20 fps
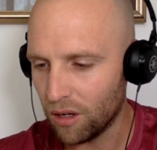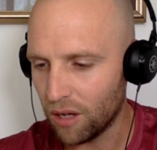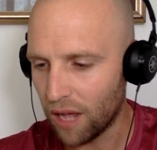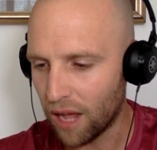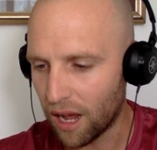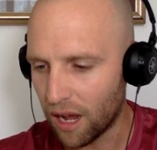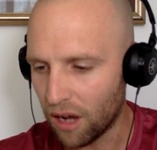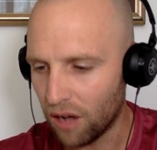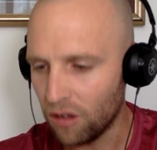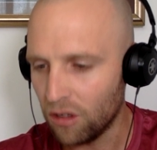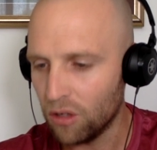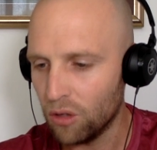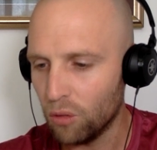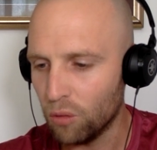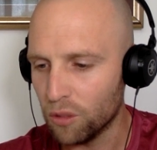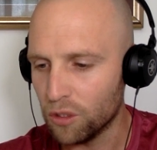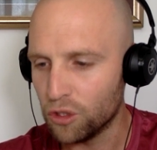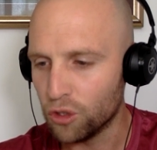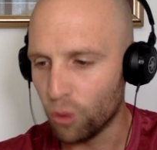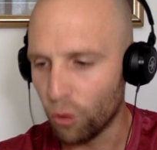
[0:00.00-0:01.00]
out
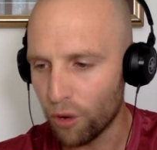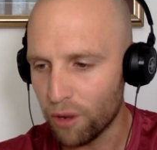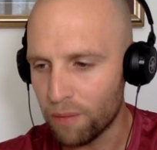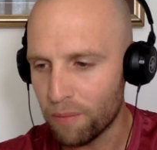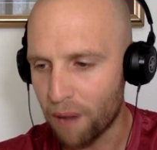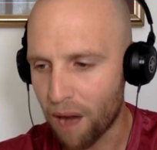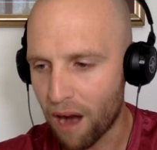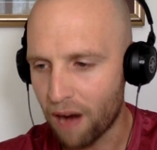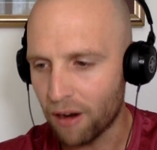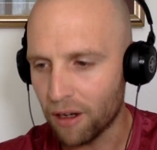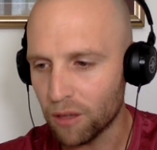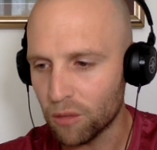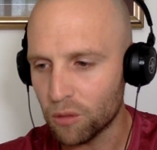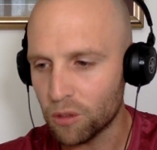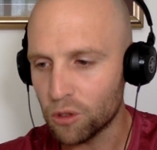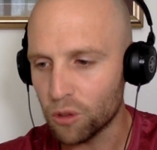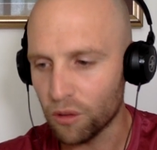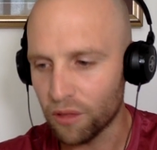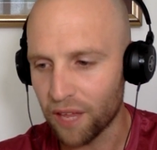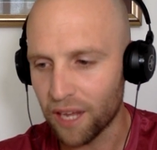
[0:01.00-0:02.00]
with Jordy Barrett,
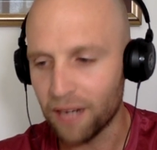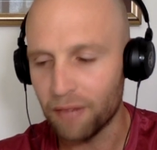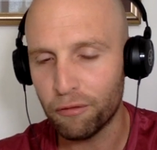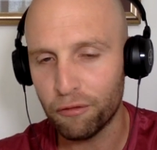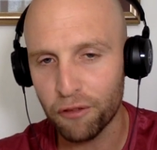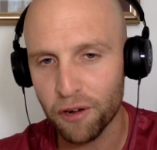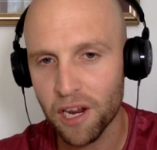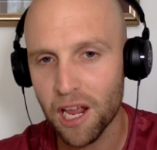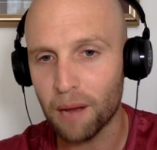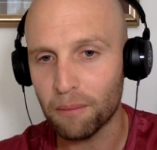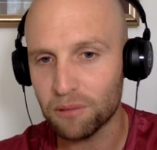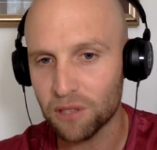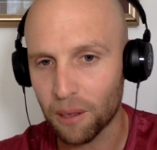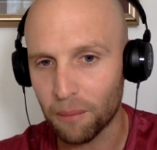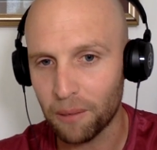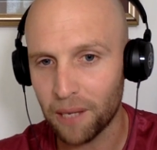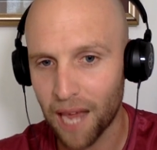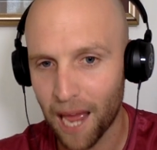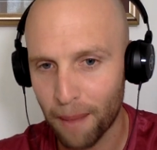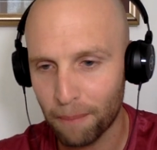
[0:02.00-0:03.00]
which will then free up
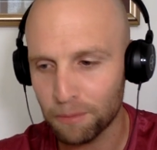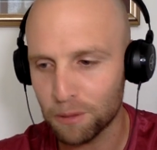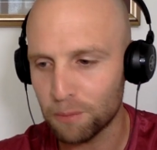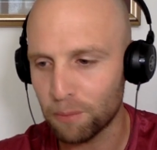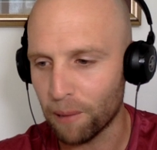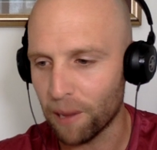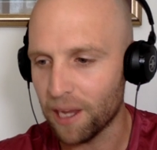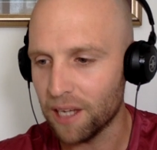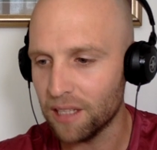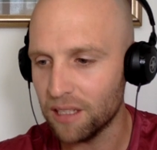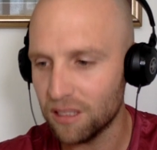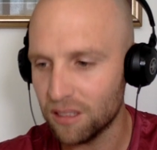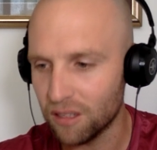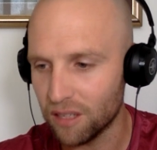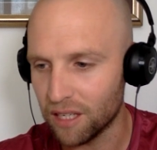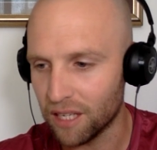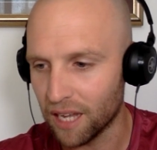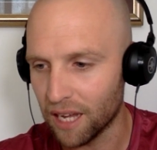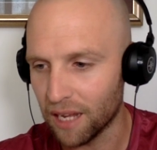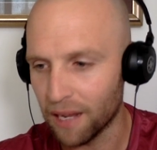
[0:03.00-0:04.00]
some cap space to
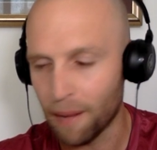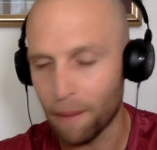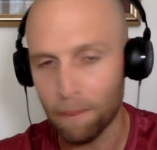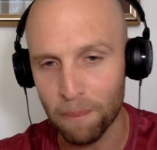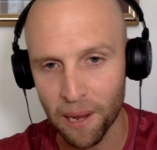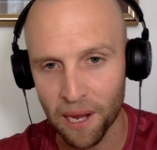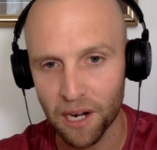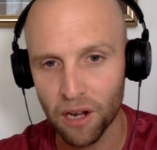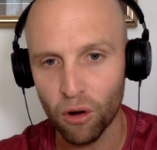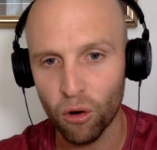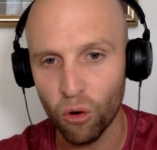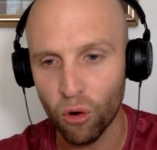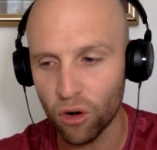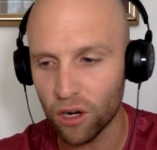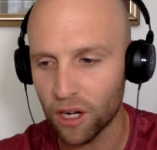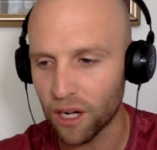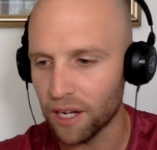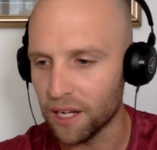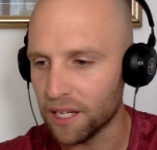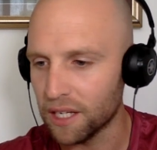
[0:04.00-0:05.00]
get a better
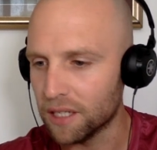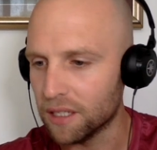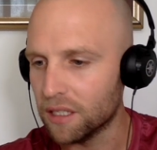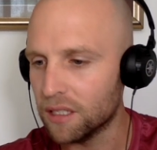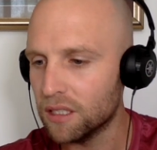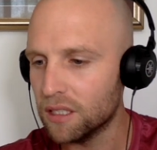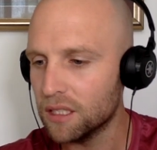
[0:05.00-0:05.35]
hooker in.